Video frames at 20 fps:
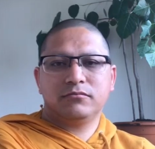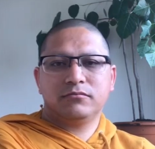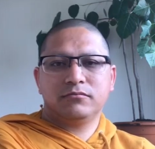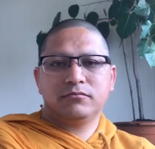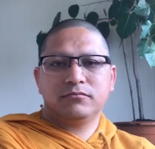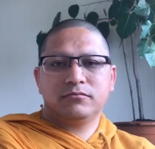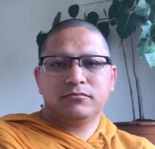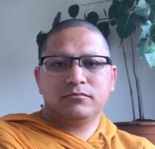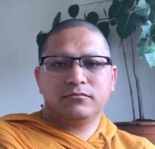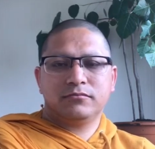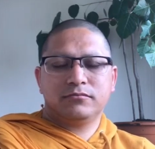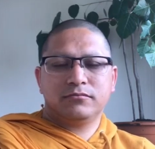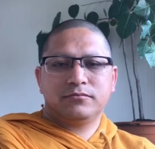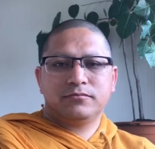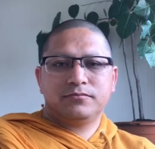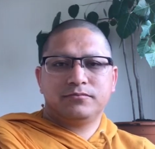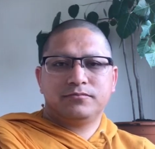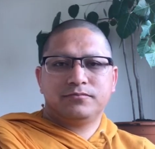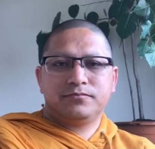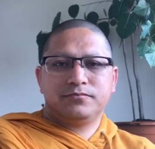
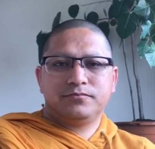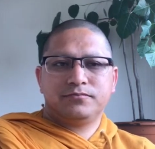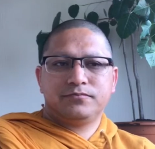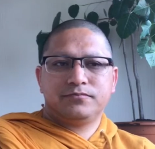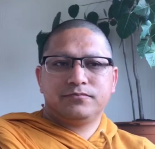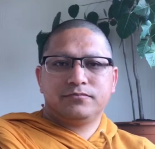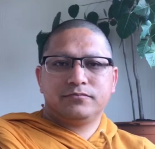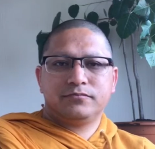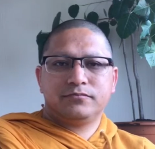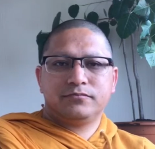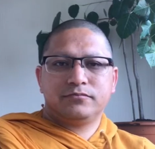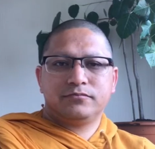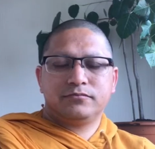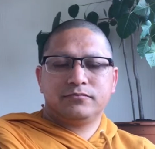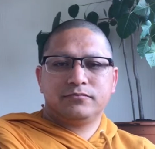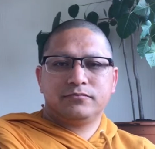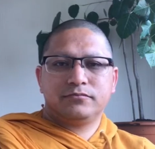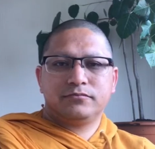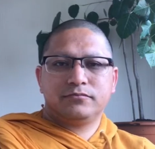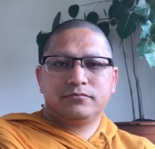
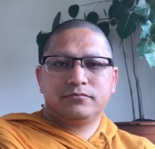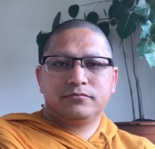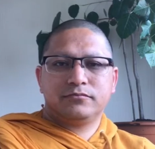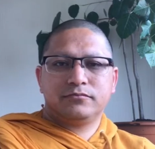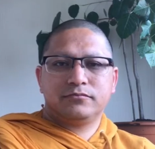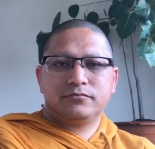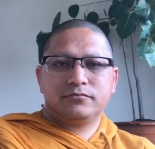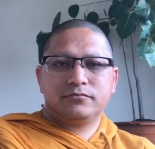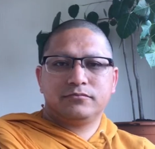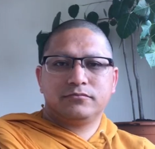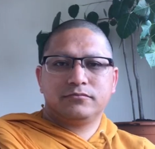(silence)